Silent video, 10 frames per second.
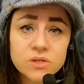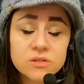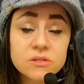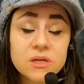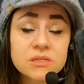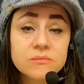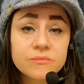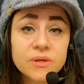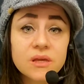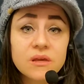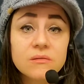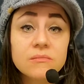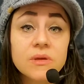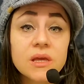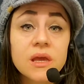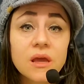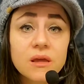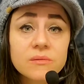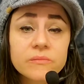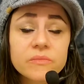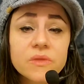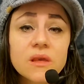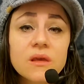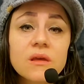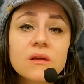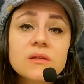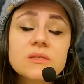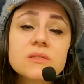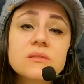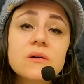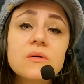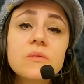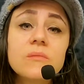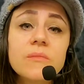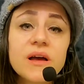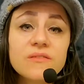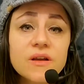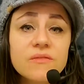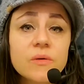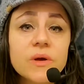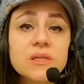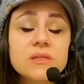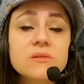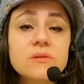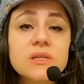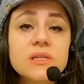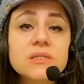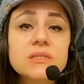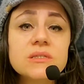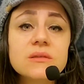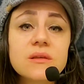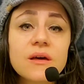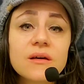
We should just be being. So my favorite way to do this